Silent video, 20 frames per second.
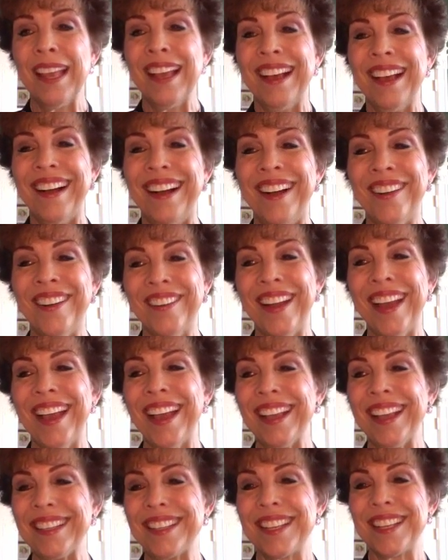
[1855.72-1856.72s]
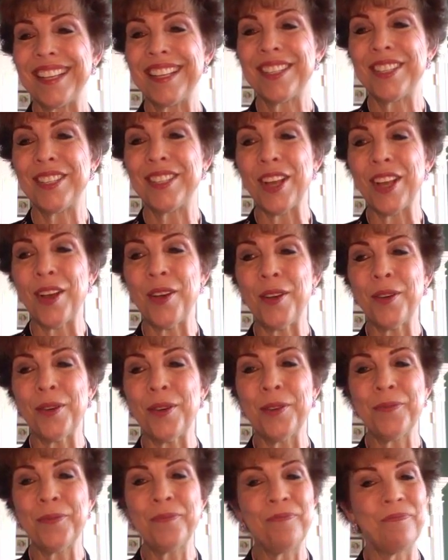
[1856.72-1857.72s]
All right,
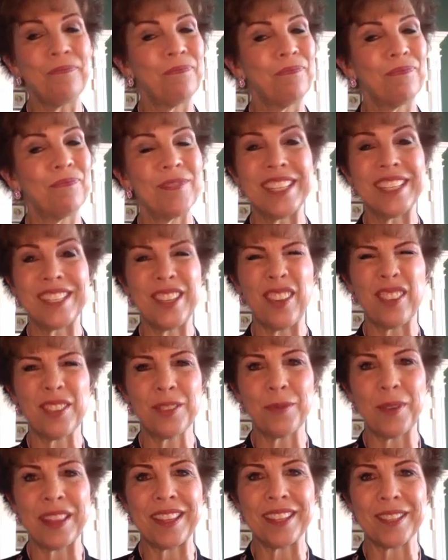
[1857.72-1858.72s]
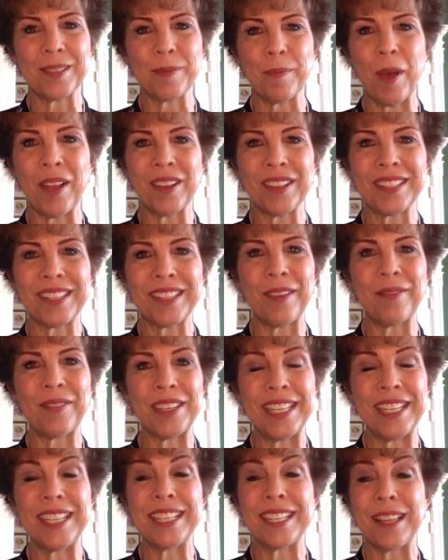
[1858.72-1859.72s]
so just don't sweat the small stuff
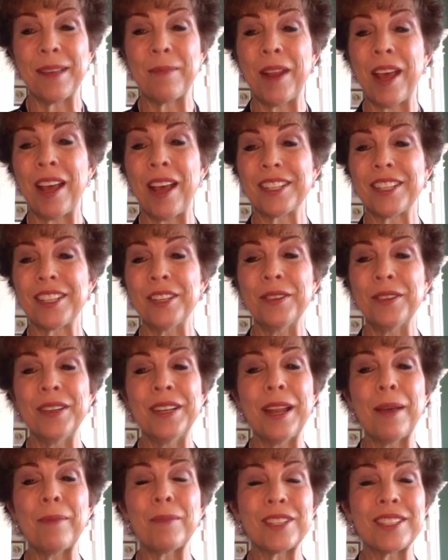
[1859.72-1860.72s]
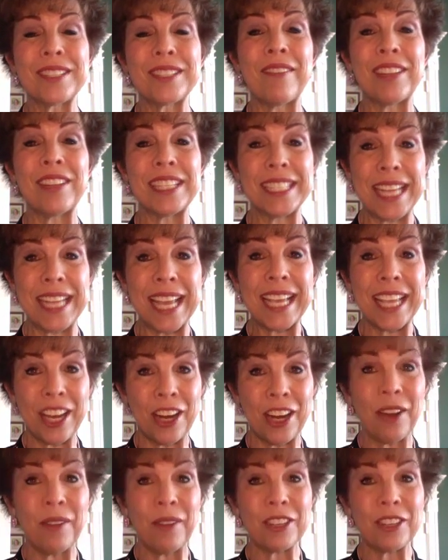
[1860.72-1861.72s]
and teach them not to. Number 7, take
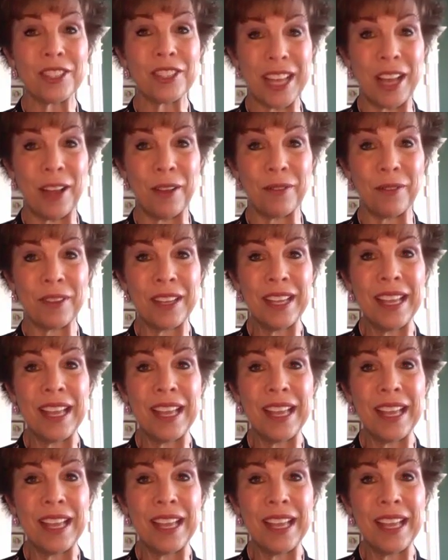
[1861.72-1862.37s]
care of yourself.